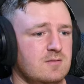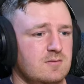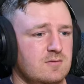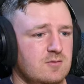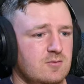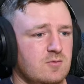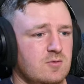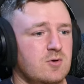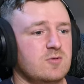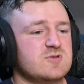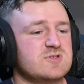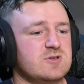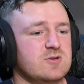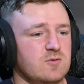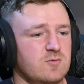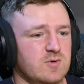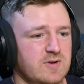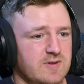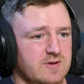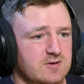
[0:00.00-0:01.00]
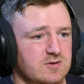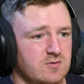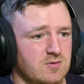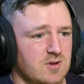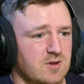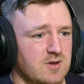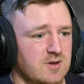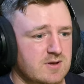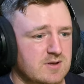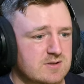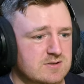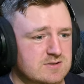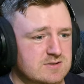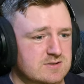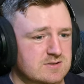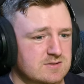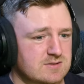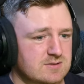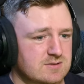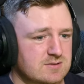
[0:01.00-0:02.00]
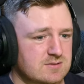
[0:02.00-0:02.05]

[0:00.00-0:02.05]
It's one of the two alongies.